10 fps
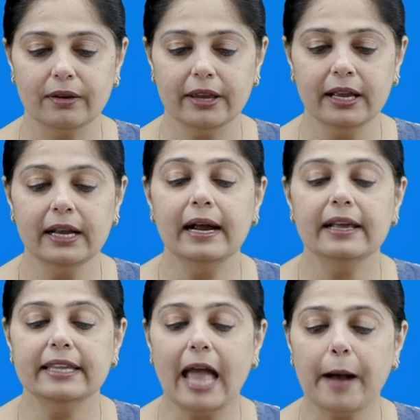Okay.
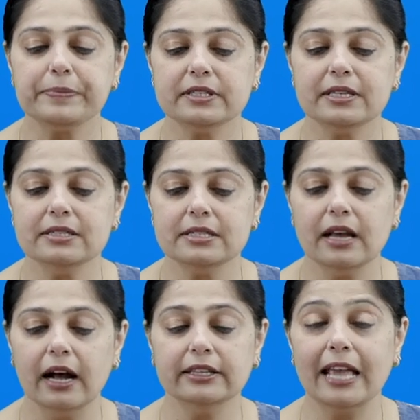The
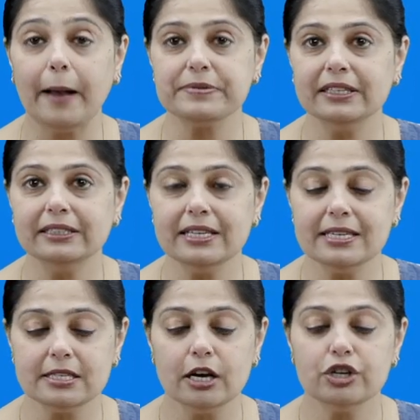
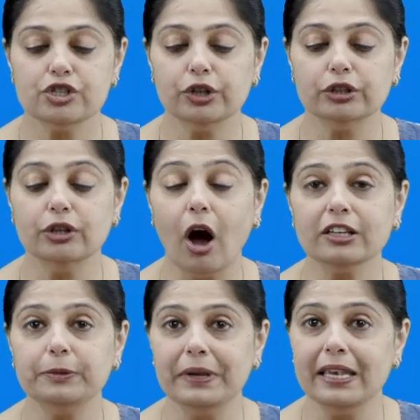absentees should
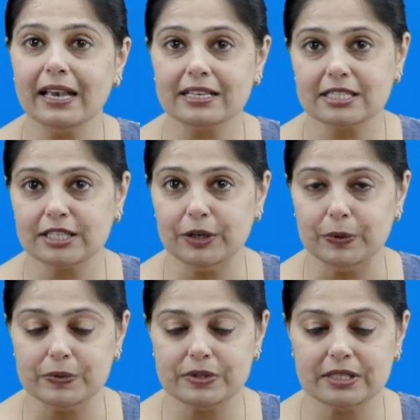not be
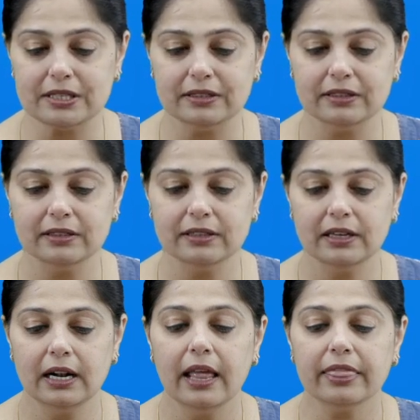excused.
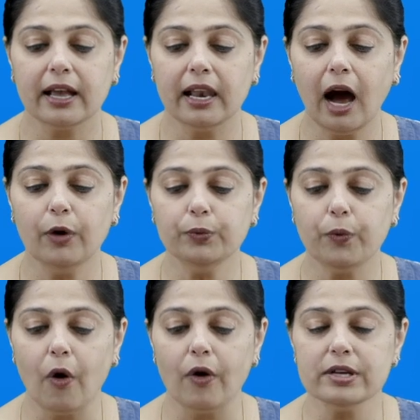The clown
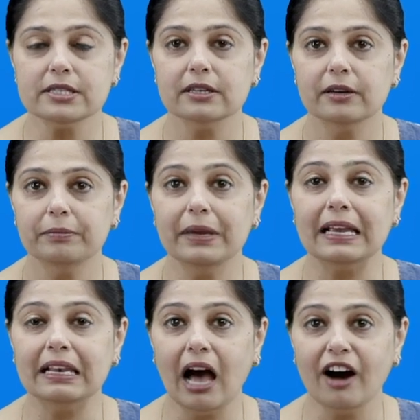was
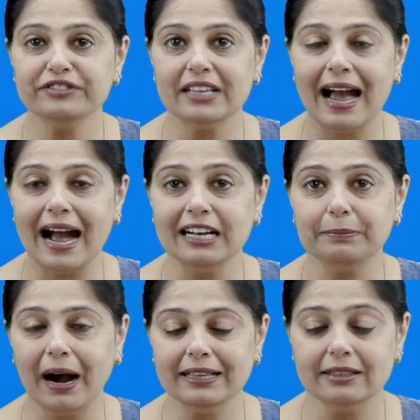being laughed
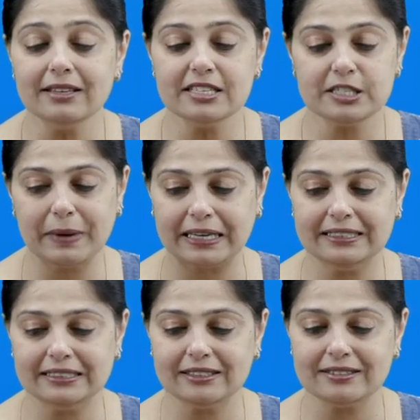at by the
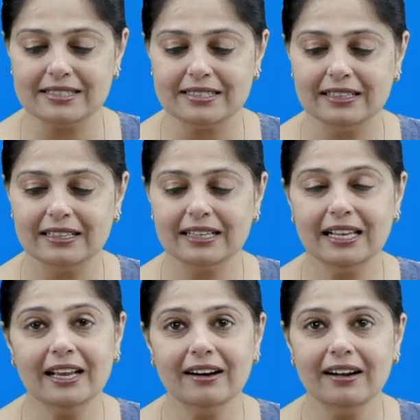spectators.
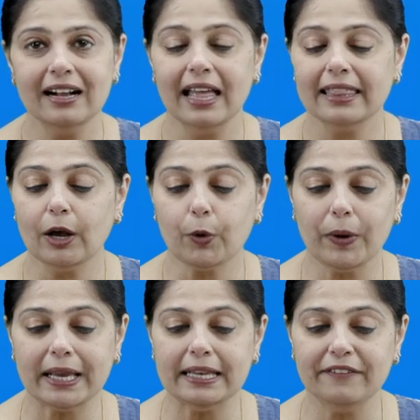Clear? Now
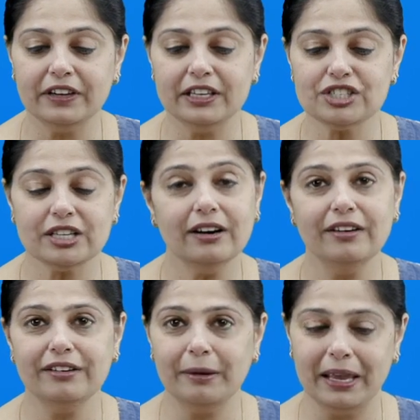quickly finish the
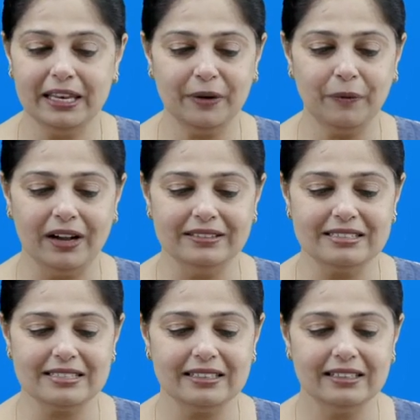remaining
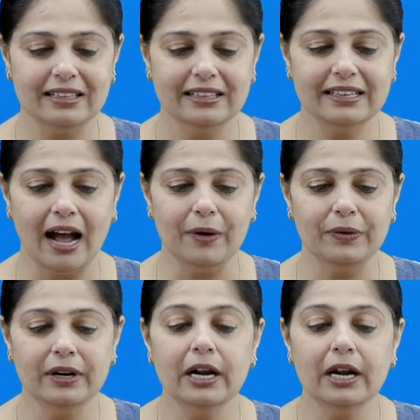ones. Now